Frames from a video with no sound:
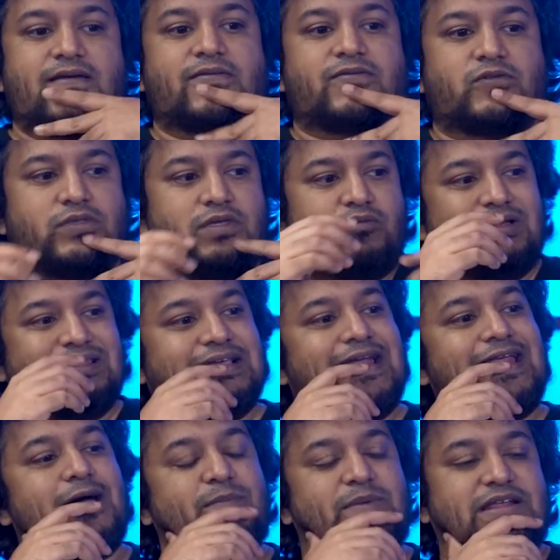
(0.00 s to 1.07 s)
then when that
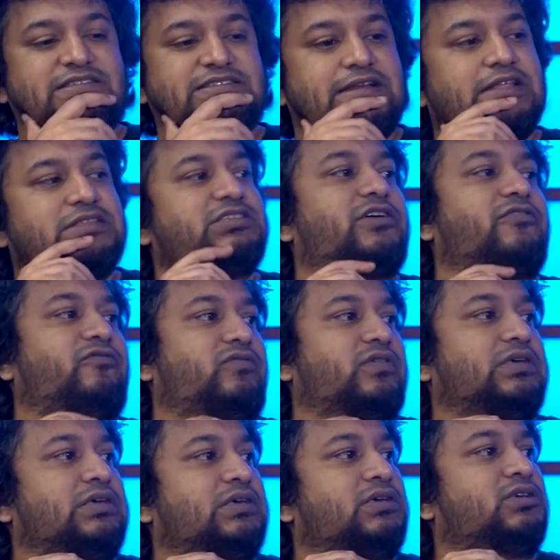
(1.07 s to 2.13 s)
happened, I said, let's give
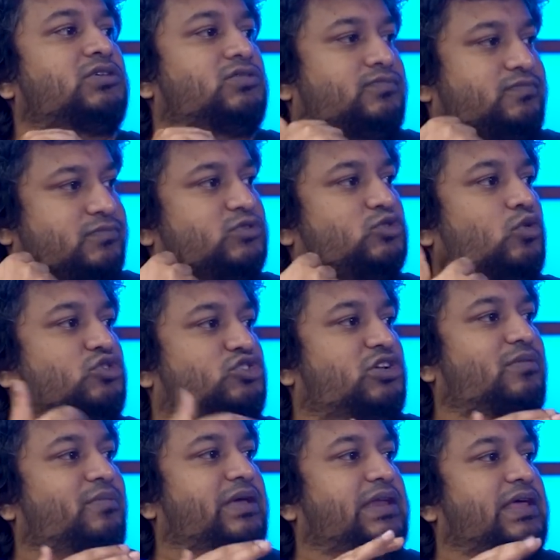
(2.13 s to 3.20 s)
social
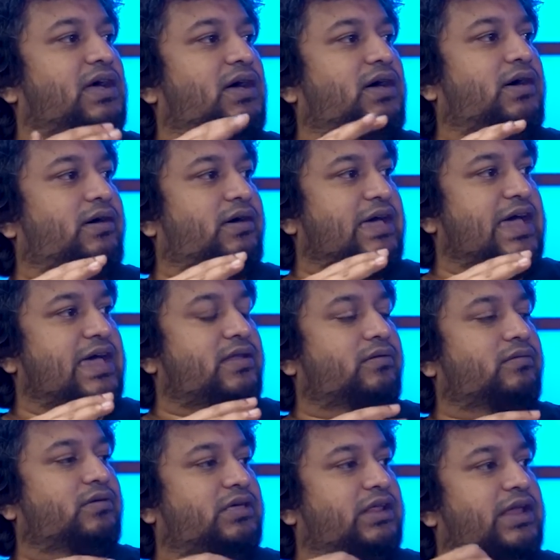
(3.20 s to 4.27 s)
media
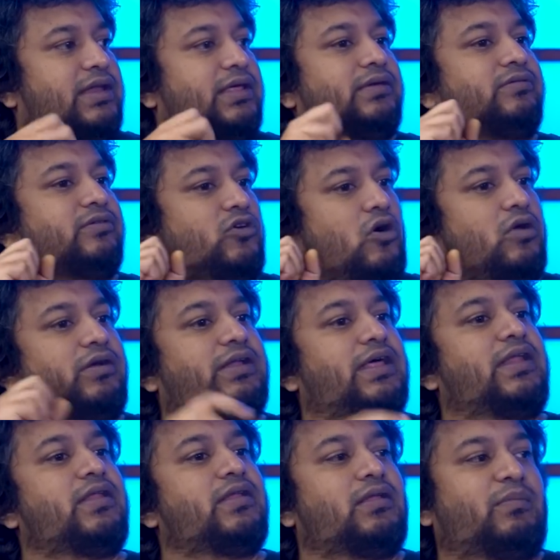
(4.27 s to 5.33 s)
and creating
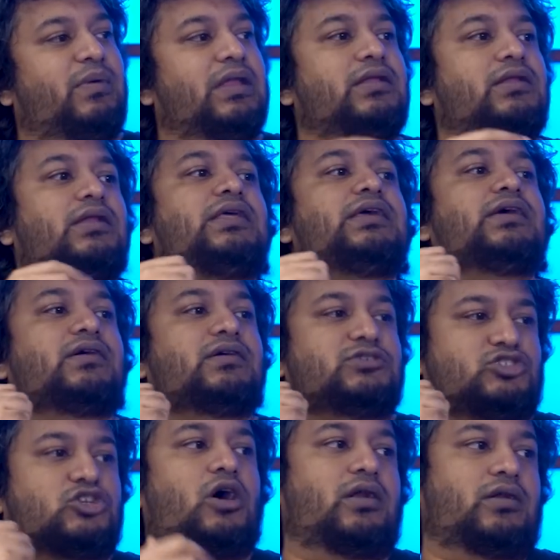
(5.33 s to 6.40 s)
content independently a
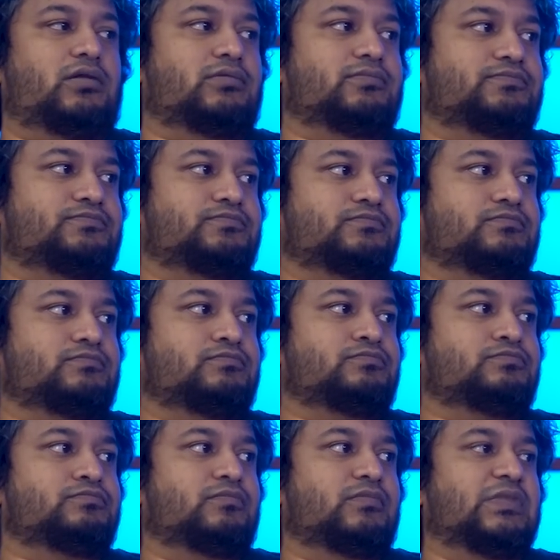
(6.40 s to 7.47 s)
shot.
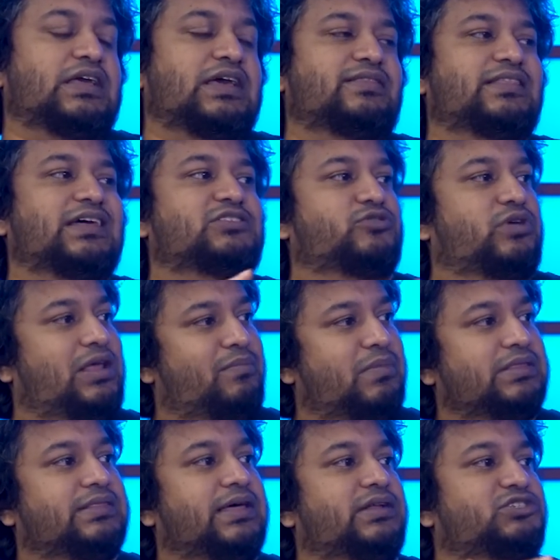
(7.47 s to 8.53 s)
And that's when I
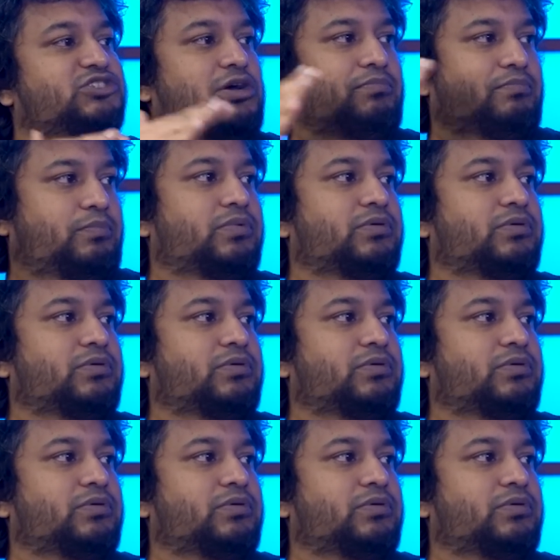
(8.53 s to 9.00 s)
made that jump